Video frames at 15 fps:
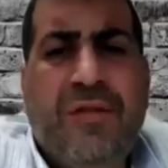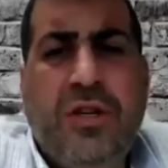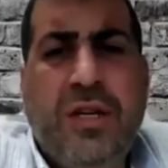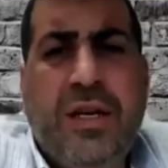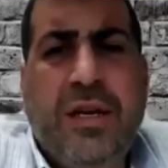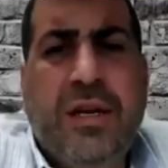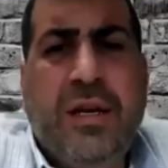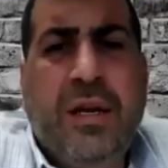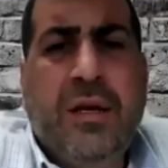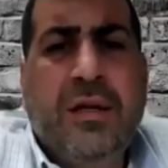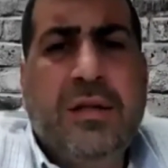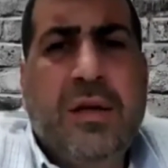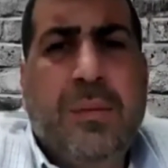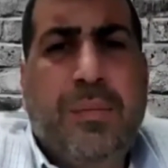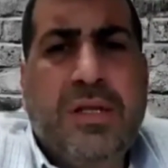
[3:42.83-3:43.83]
needed
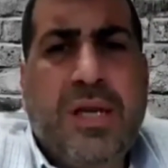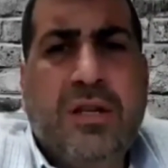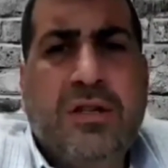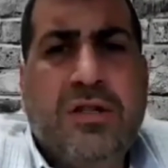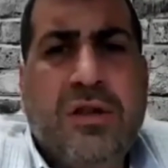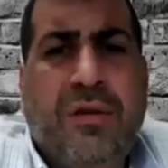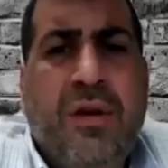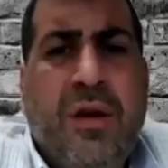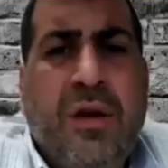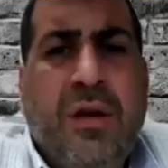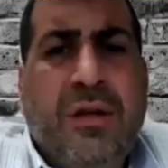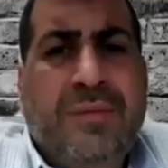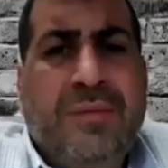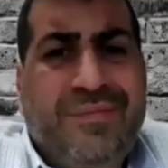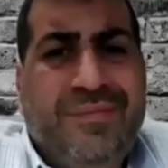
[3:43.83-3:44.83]
to protect yourself.
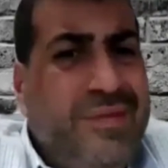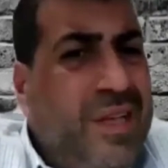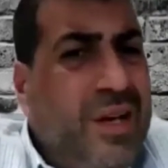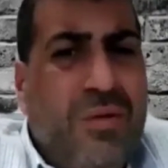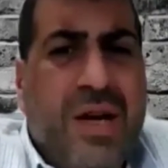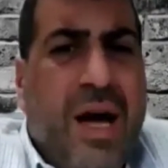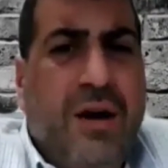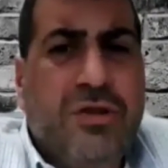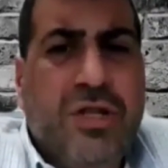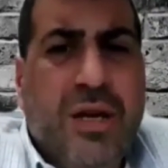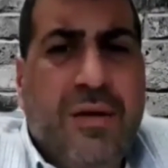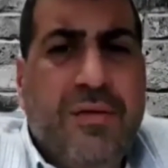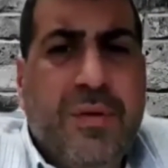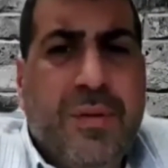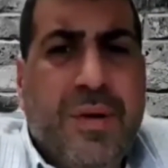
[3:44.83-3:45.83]
They were gouging
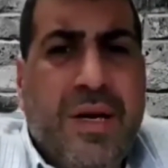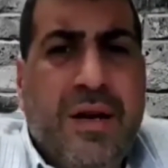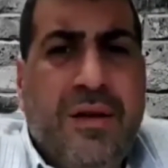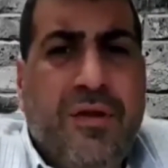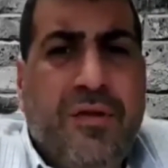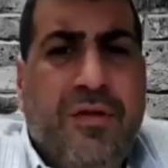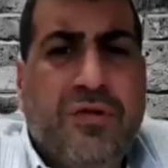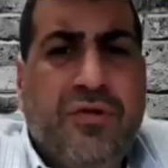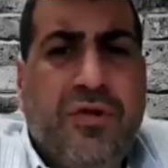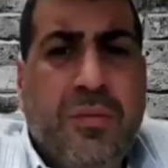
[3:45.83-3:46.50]
everybody for the first few